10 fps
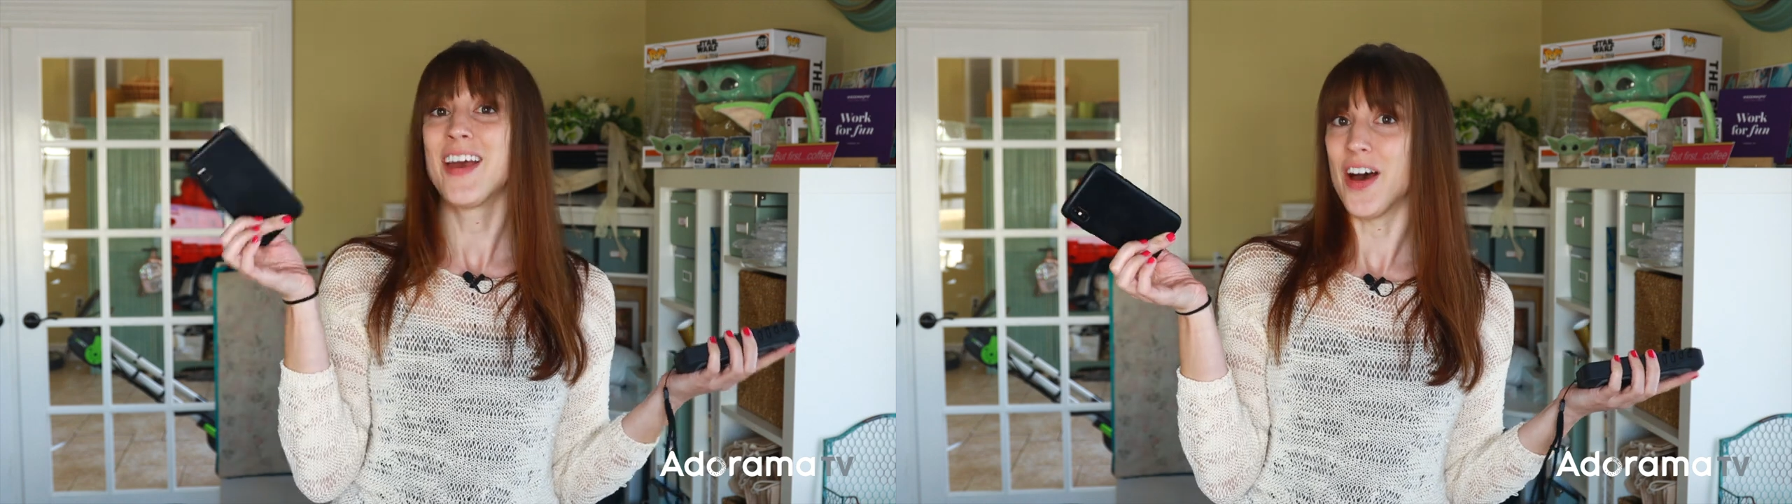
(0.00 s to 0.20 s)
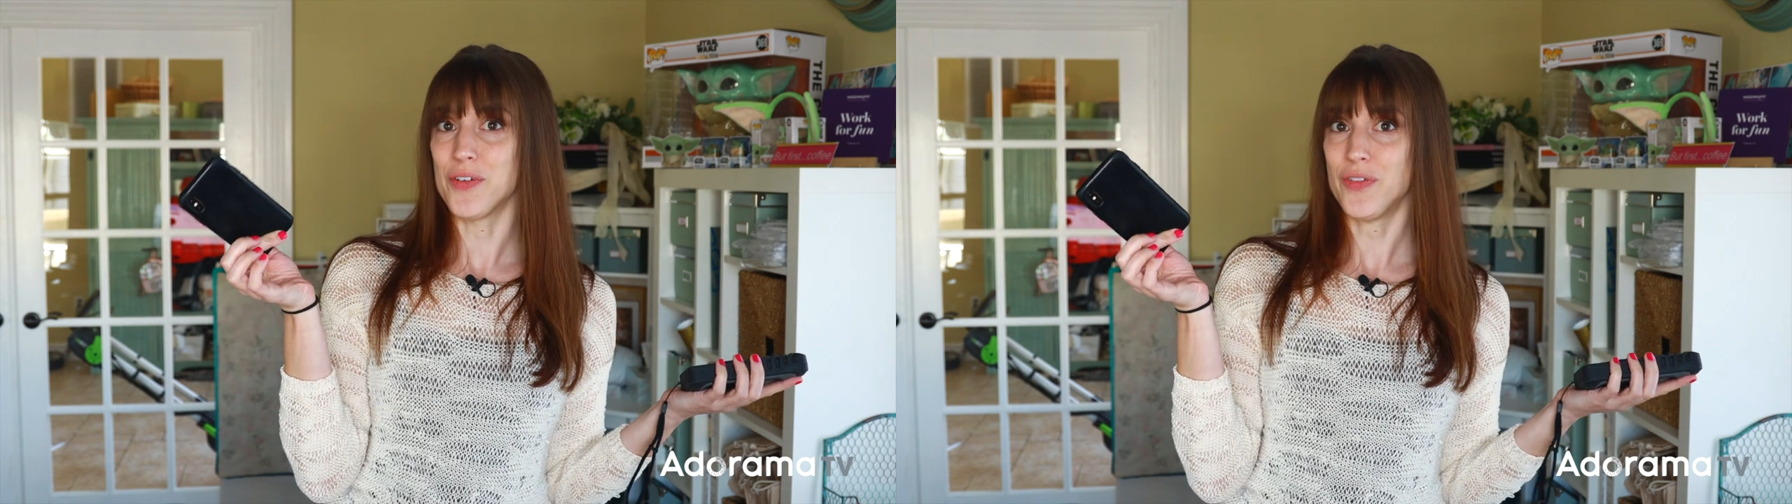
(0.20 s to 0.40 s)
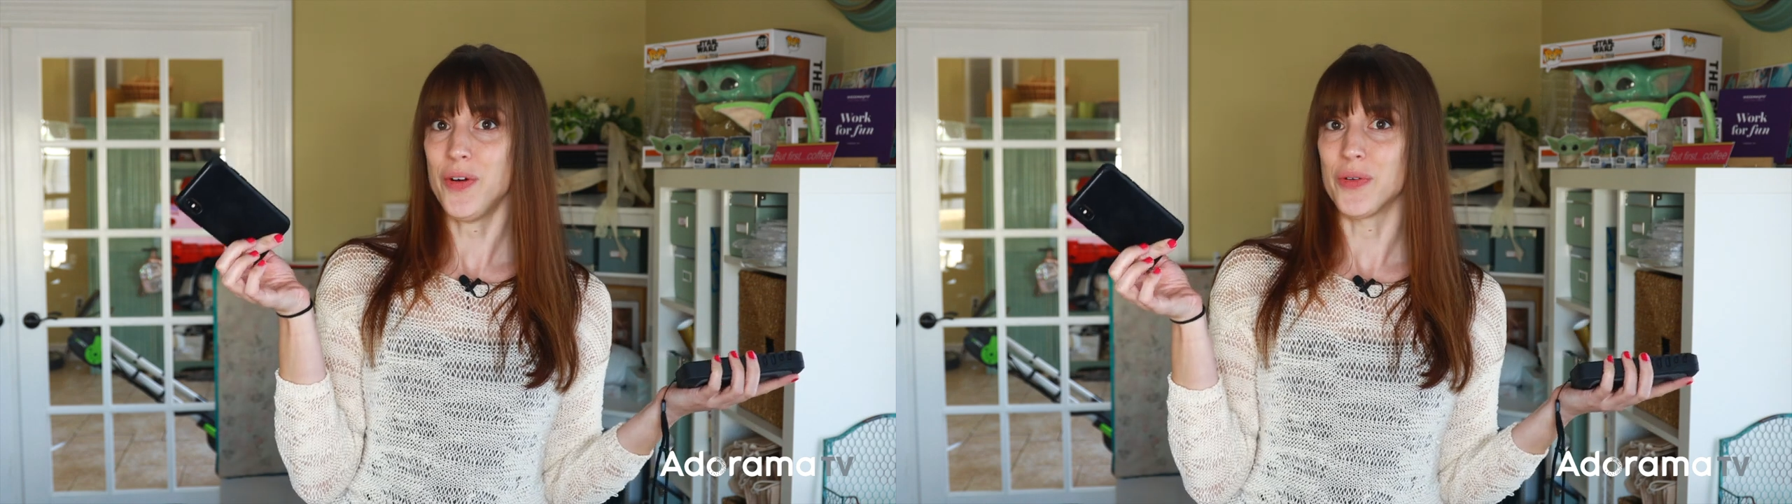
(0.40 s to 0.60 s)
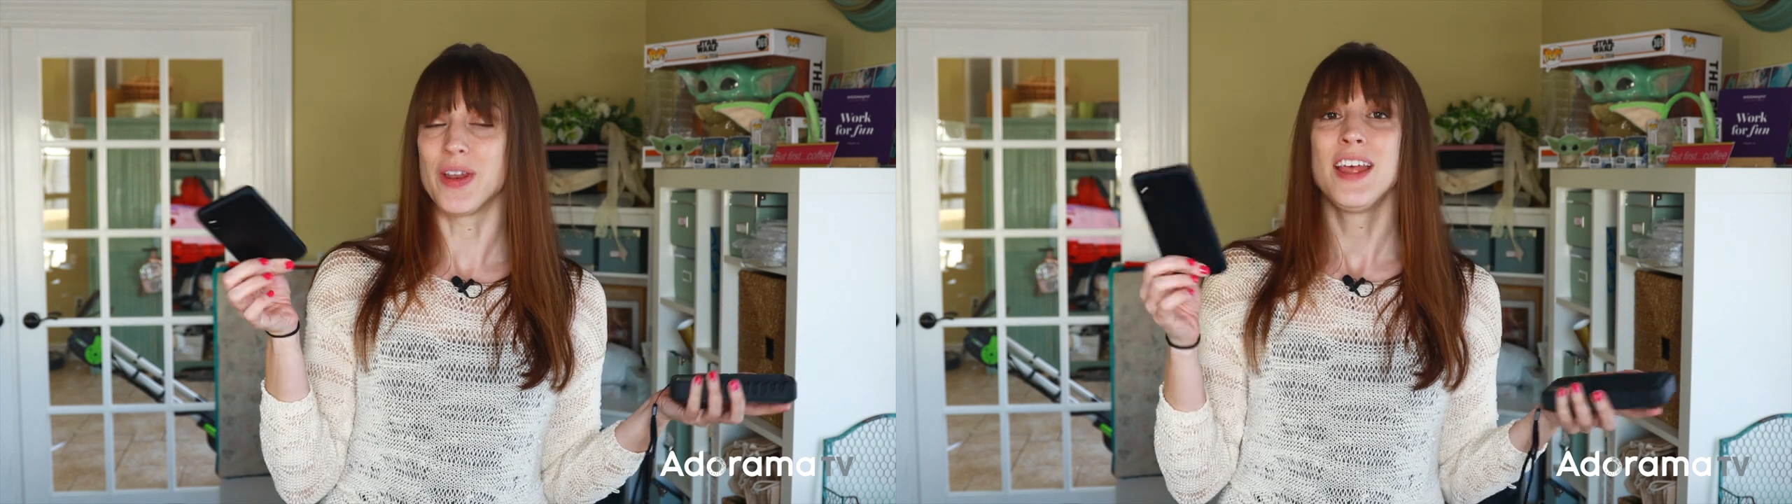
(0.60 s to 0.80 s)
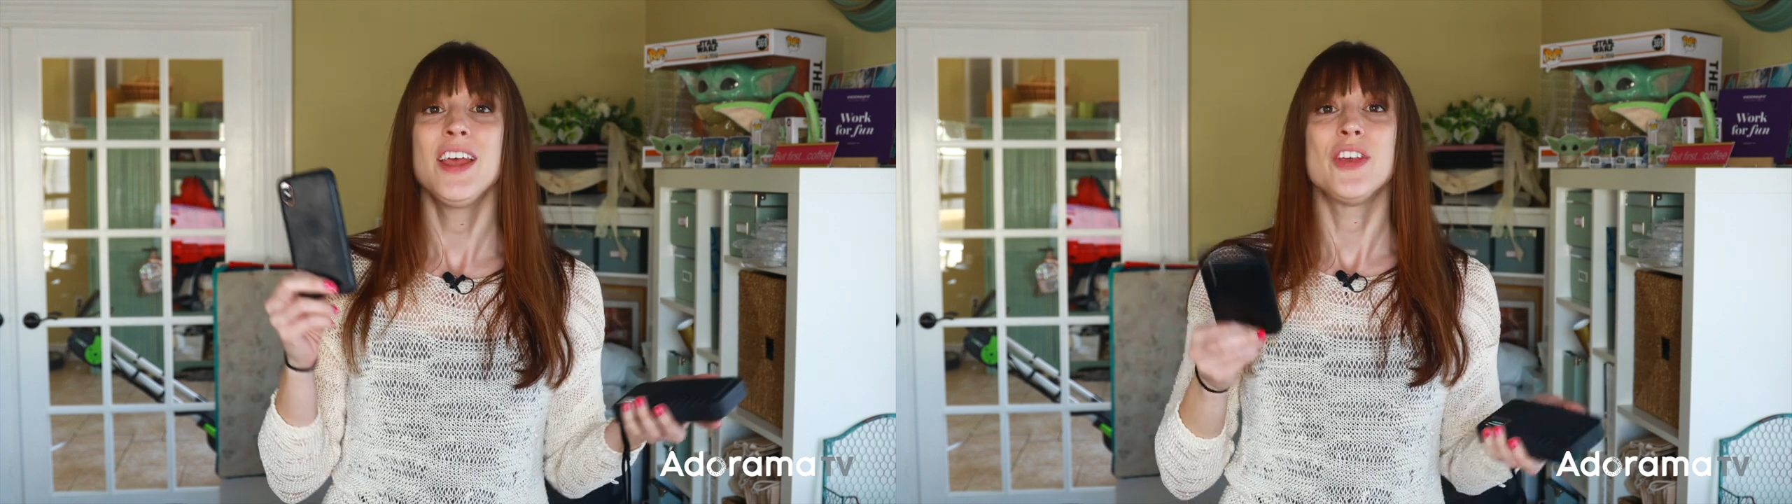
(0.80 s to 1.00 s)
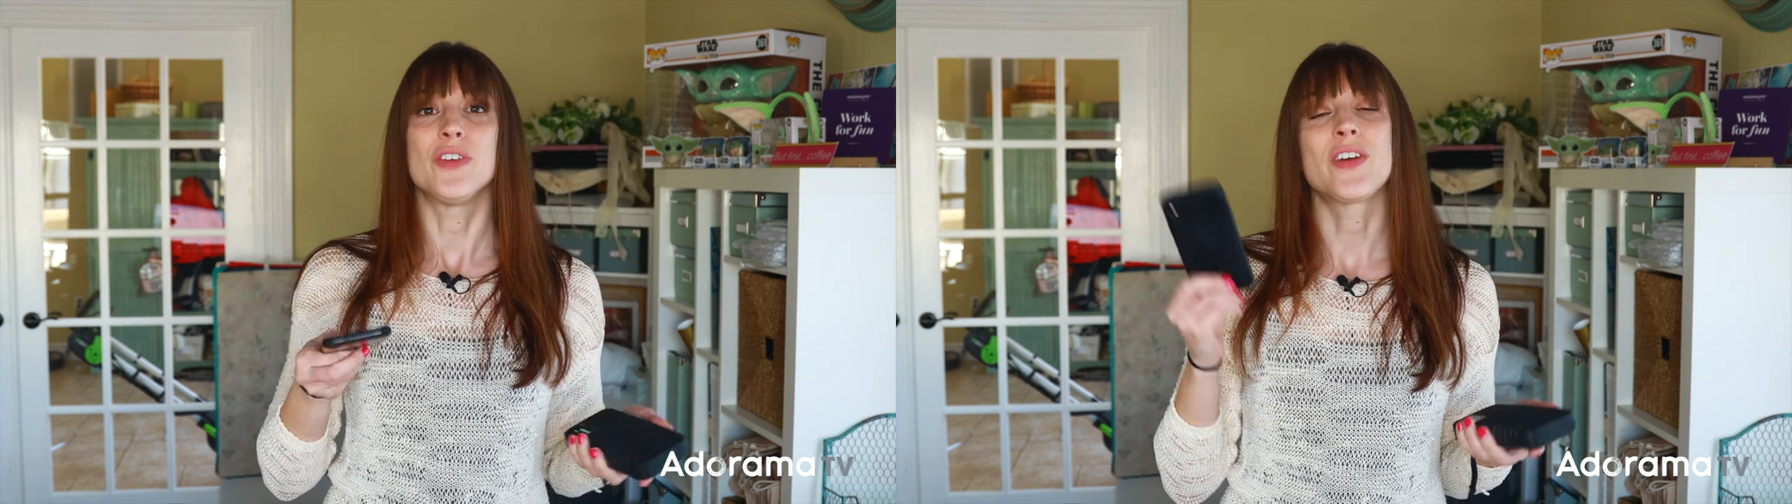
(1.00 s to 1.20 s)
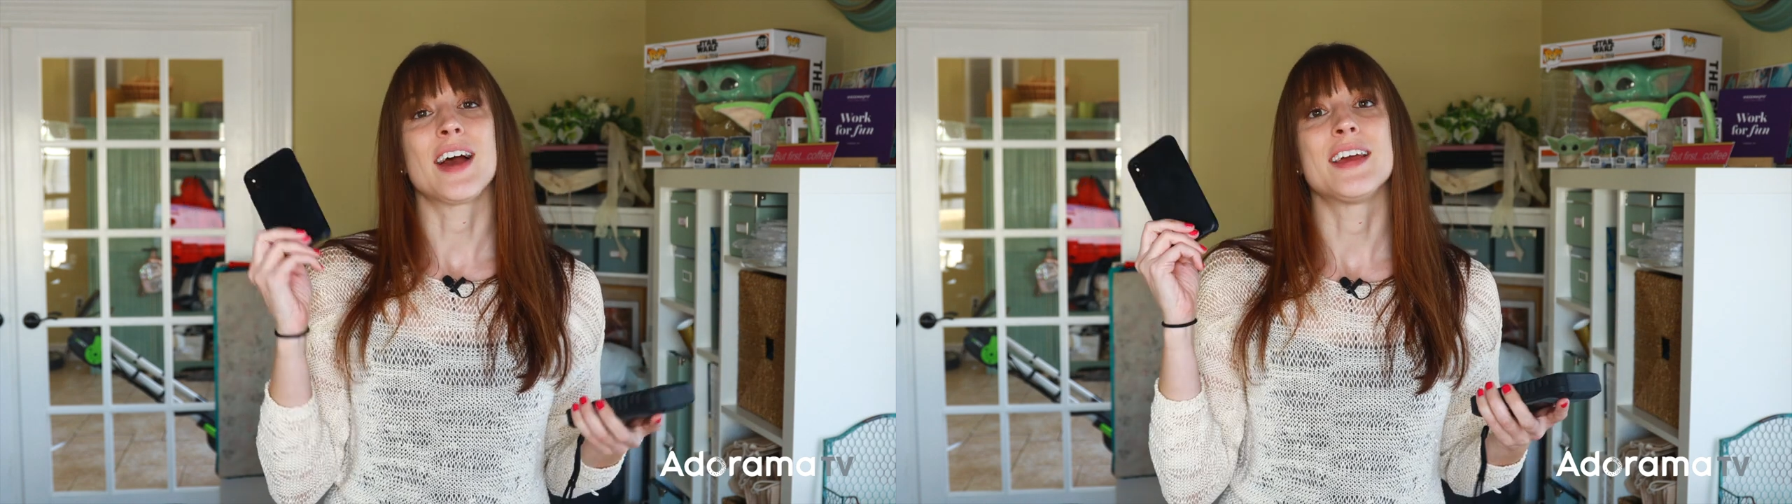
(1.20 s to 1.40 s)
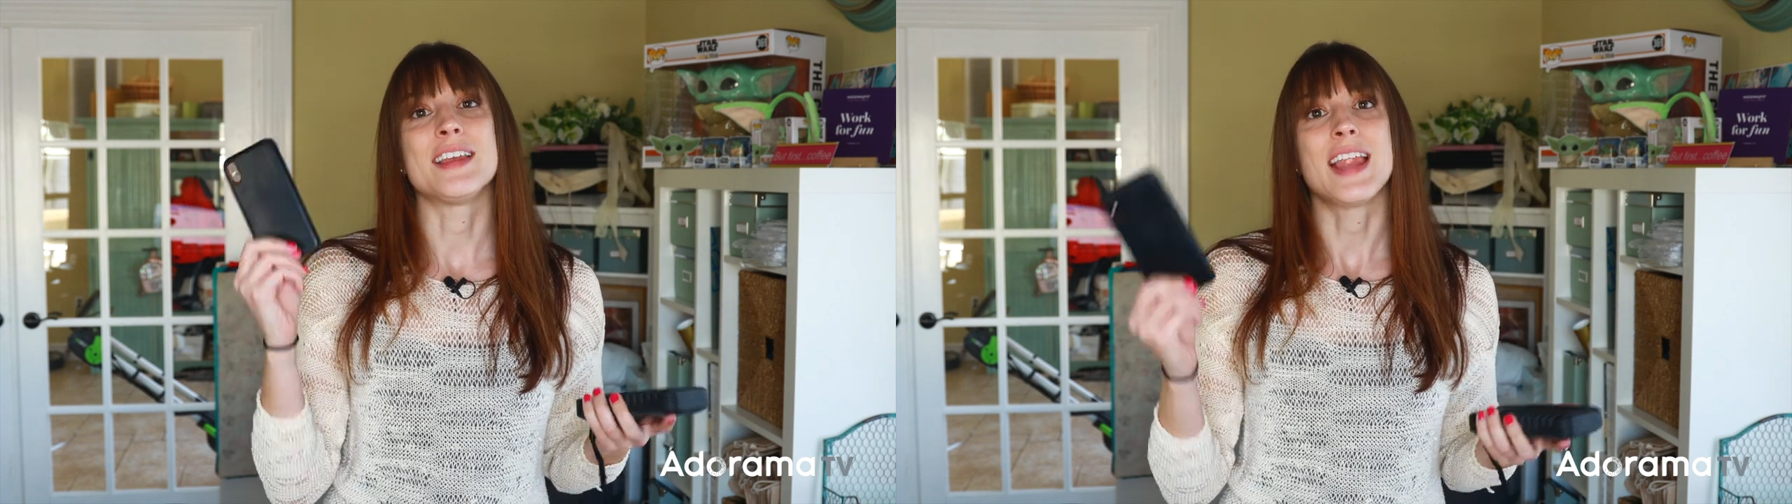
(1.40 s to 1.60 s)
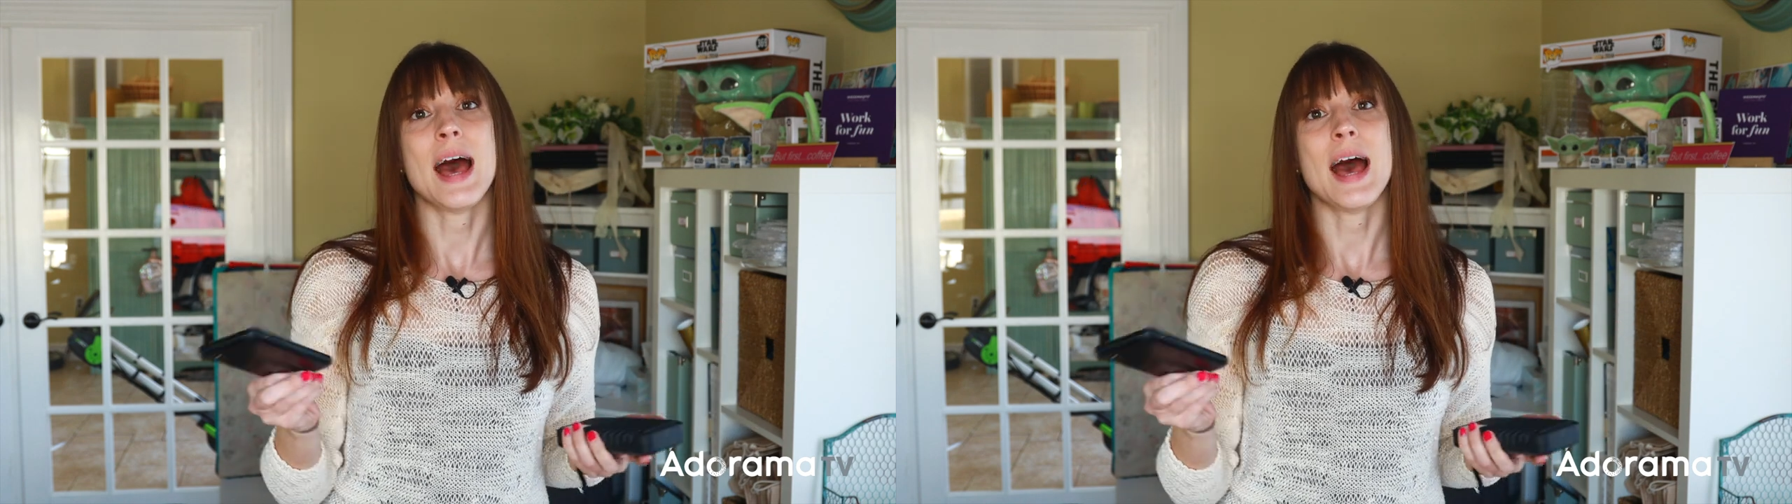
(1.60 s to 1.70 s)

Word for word: a phone. You've got an